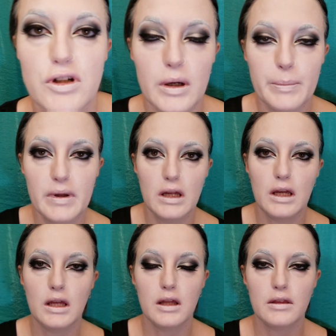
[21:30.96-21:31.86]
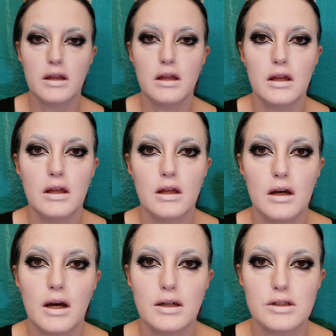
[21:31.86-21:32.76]
applying the
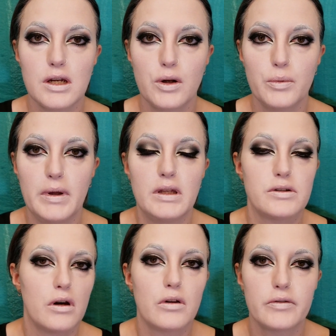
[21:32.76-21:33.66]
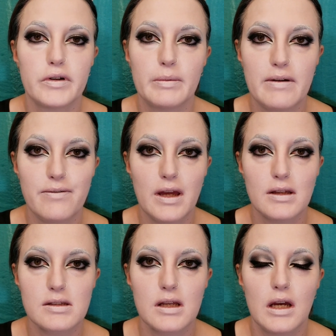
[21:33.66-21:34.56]
eyeshadow base all over my
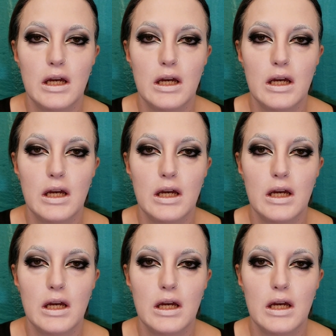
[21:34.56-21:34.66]
face,